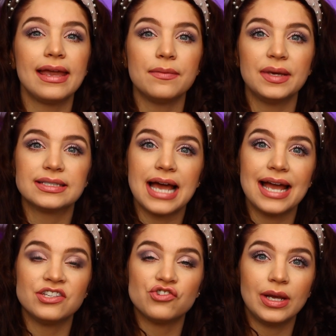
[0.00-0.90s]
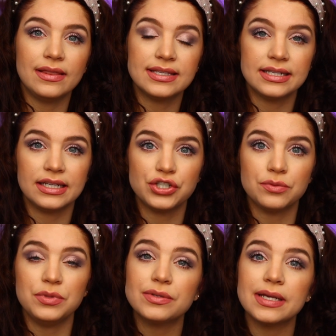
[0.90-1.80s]
like it because I enjoy listening
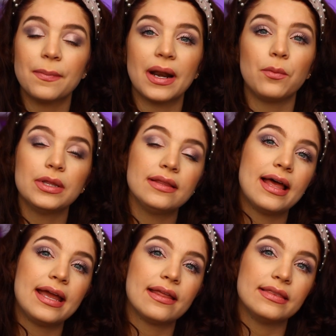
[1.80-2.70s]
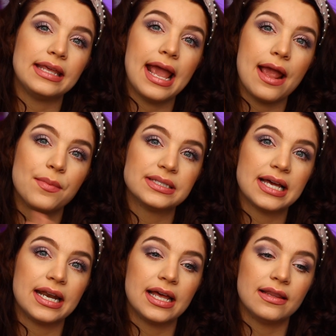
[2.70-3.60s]
to music, but I really like the
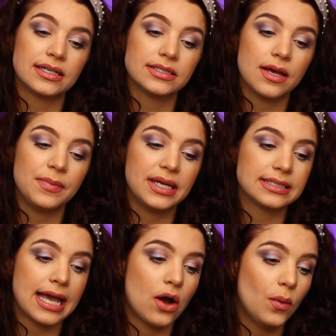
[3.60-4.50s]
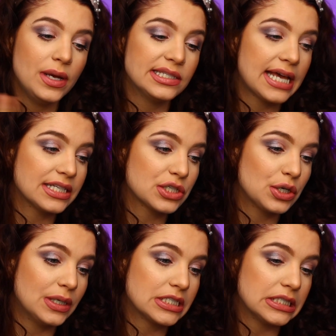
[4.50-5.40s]
Amazon Alexa because I always ask her
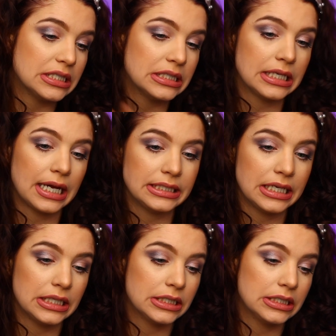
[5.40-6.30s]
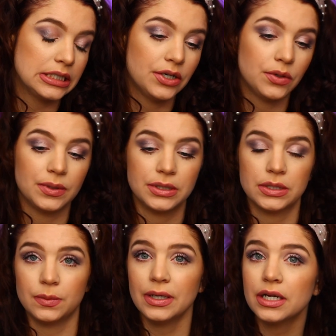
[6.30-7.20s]
questions. Like I tell her, you know, what's
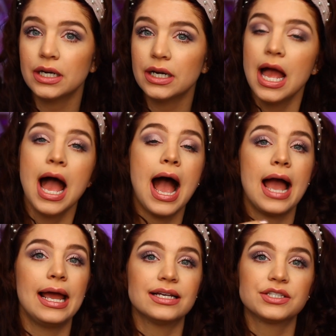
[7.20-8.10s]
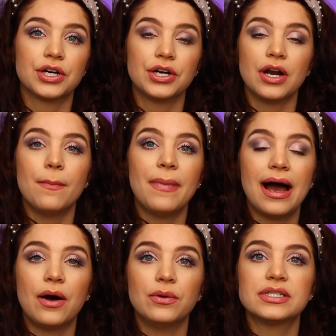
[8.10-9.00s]
the weather? I ask her
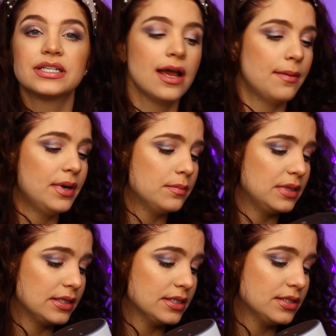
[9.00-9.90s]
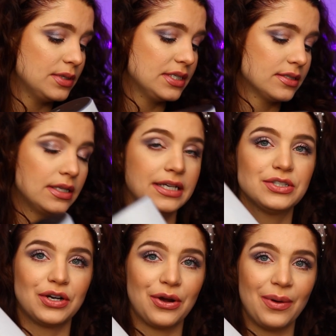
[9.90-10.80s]
about, I'm gonna unplug this so it doesn't like
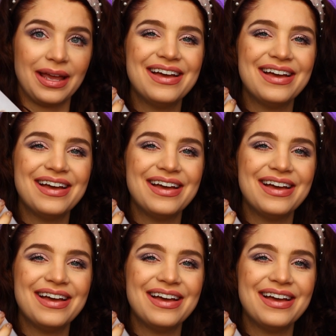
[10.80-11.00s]
start going,